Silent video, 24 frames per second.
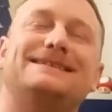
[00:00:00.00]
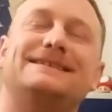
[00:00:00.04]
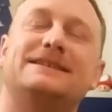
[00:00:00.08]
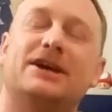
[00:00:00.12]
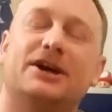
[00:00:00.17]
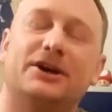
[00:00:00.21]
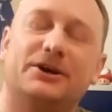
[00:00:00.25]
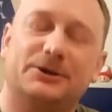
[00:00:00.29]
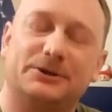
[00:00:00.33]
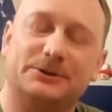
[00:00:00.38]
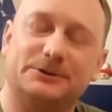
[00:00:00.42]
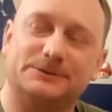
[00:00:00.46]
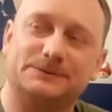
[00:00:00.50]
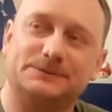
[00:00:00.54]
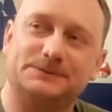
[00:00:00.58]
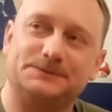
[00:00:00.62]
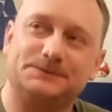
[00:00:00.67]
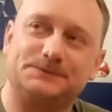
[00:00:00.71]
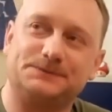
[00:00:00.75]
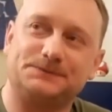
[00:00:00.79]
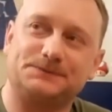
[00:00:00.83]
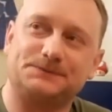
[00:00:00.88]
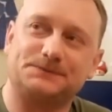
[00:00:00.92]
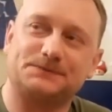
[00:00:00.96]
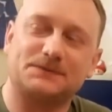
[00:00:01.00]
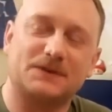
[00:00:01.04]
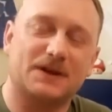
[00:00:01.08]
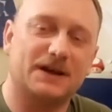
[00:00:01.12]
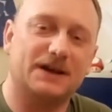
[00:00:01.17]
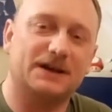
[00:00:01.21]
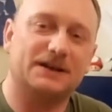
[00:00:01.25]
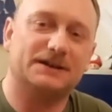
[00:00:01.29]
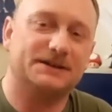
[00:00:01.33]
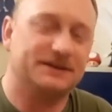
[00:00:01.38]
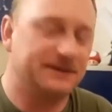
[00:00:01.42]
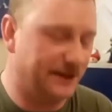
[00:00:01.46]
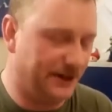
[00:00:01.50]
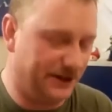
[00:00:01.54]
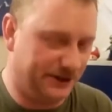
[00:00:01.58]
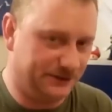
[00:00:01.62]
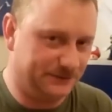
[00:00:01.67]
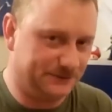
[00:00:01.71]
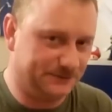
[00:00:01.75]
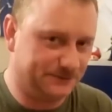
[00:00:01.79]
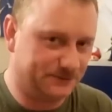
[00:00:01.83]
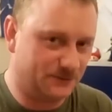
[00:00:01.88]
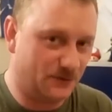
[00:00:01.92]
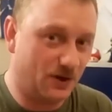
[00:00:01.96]
No.
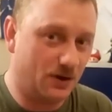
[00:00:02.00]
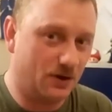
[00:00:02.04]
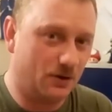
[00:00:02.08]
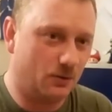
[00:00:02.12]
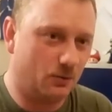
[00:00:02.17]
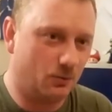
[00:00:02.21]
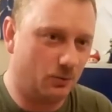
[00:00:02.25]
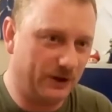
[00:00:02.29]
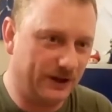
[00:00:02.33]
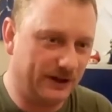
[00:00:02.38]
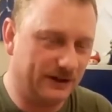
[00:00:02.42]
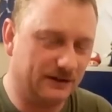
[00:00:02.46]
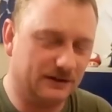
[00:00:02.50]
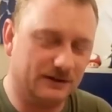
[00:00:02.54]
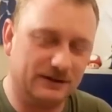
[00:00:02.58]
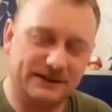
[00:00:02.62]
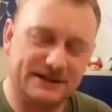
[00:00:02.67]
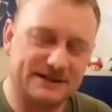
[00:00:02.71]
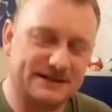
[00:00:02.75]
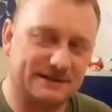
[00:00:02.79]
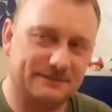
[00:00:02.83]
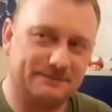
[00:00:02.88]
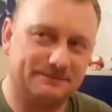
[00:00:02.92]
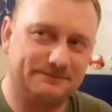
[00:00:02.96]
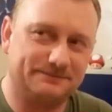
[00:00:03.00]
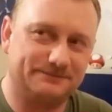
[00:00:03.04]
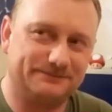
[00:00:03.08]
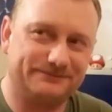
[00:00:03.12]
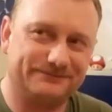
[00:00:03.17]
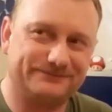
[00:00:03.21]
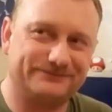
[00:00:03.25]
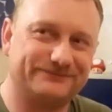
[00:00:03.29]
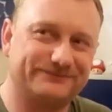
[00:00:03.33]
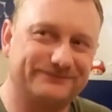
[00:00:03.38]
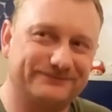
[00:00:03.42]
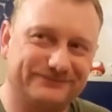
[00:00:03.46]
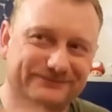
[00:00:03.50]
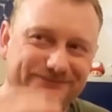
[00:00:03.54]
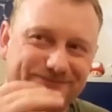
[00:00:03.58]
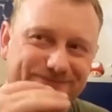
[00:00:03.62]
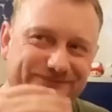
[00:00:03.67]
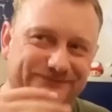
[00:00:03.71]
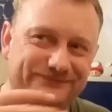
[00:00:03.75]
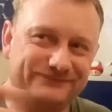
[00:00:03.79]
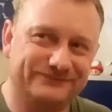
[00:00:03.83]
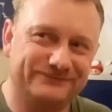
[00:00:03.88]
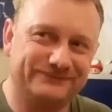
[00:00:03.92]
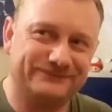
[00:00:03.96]
No. Will is a
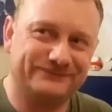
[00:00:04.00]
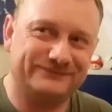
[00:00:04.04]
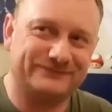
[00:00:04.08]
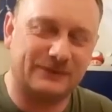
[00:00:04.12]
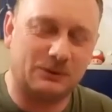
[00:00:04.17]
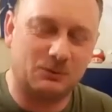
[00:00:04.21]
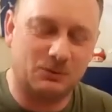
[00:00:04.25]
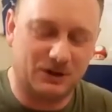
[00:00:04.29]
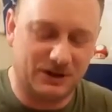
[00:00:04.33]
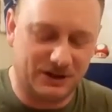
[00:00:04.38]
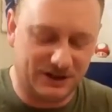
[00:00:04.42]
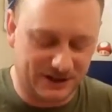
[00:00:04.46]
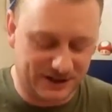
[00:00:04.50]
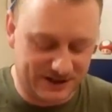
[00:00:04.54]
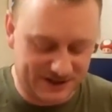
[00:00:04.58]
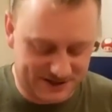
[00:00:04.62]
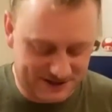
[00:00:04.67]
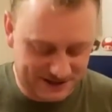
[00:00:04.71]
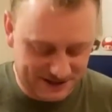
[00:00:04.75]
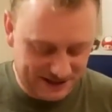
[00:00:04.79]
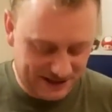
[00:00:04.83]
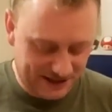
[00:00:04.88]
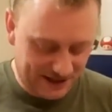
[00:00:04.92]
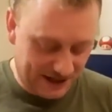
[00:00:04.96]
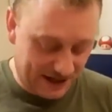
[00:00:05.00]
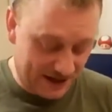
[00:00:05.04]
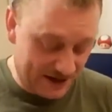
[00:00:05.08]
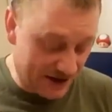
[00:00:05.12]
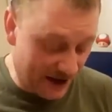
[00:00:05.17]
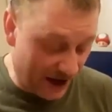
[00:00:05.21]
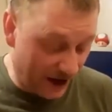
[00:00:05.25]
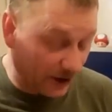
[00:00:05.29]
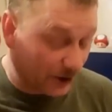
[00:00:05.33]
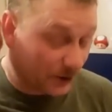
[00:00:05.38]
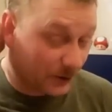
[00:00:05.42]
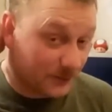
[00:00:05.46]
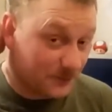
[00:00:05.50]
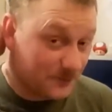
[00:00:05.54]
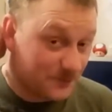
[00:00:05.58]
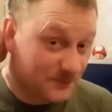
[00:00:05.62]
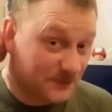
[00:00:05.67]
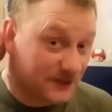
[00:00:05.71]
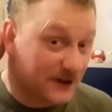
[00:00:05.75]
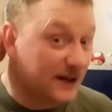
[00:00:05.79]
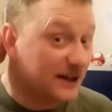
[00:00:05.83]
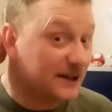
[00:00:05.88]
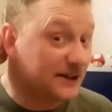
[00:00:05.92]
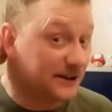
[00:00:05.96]
word. No.
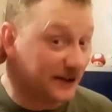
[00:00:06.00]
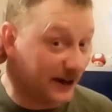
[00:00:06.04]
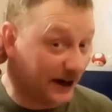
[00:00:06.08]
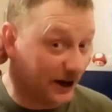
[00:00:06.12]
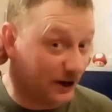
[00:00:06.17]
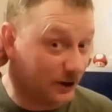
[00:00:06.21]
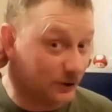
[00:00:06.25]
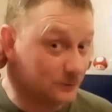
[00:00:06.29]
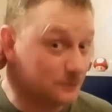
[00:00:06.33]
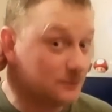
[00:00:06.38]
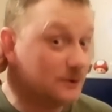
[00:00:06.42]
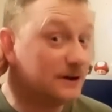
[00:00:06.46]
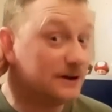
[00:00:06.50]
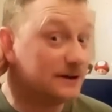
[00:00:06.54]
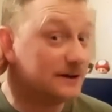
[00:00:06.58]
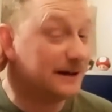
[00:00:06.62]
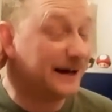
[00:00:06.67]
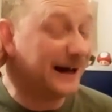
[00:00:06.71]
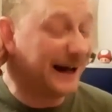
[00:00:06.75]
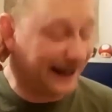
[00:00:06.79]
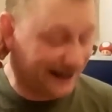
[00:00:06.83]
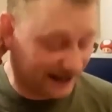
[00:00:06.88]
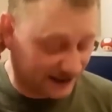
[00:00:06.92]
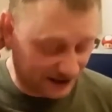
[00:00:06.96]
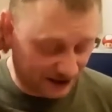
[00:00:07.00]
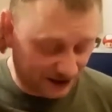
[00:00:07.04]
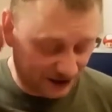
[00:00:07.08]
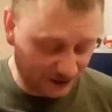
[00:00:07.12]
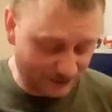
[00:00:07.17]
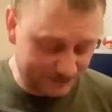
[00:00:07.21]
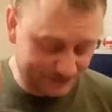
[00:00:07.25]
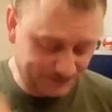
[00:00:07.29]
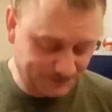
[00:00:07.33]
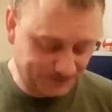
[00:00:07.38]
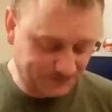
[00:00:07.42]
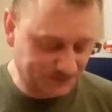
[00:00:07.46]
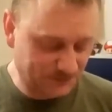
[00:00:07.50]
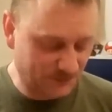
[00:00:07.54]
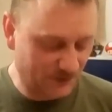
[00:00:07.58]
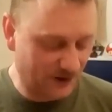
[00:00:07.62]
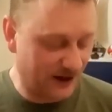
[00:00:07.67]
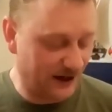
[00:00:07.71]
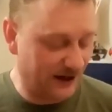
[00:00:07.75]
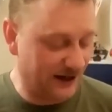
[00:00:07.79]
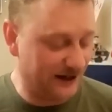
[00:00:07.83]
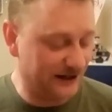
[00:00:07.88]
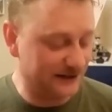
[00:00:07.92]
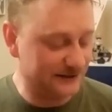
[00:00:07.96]
No. And a no.
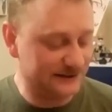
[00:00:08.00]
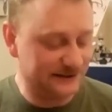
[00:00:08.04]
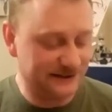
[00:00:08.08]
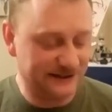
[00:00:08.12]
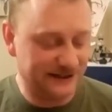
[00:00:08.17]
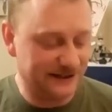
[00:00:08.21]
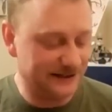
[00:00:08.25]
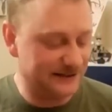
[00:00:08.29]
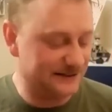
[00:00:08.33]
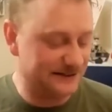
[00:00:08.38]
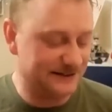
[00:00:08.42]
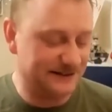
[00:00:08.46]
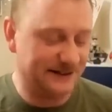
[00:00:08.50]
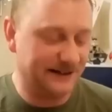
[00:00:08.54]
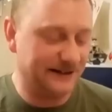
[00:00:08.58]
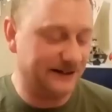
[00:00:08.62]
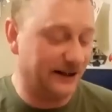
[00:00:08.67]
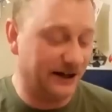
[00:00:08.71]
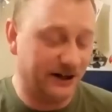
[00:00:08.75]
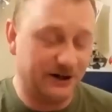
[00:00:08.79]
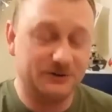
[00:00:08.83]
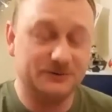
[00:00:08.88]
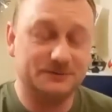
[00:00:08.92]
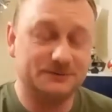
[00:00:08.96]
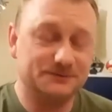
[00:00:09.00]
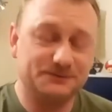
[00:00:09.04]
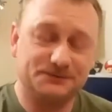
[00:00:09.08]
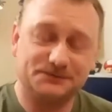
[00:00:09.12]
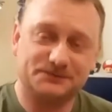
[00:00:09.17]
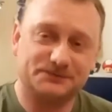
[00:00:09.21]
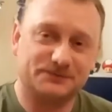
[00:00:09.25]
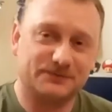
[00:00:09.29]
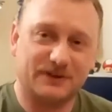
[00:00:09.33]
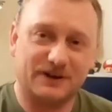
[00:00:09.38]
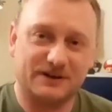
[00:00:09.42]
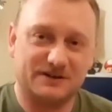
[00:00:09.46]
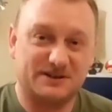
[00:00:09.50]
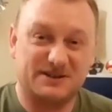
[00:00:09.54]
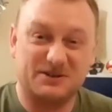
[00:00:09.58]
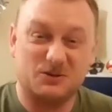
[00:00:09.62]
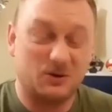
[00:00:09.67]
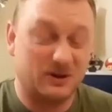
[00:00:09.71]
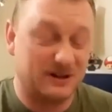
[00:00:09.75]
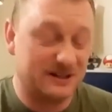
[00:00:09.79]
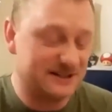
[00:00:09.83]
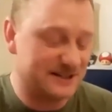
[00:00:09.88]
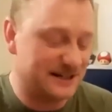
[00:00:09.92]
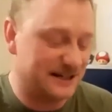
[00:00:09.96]
No.
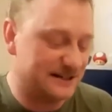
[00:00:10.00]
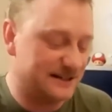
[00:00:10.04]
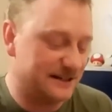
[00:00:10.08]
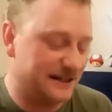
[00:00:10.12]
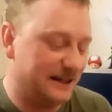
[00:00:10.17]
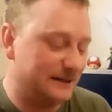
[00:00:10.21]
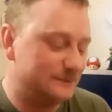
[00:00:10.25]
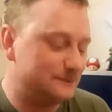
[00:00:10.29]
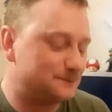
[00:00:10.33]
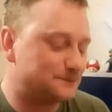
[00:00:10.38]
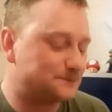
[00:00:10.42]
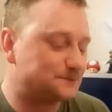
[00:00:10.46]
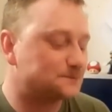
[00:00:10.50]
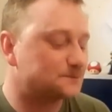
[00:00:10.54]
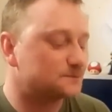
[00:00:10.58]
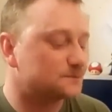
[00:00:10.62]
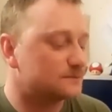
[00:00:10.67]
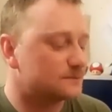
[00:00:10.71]
That's all I can say to that.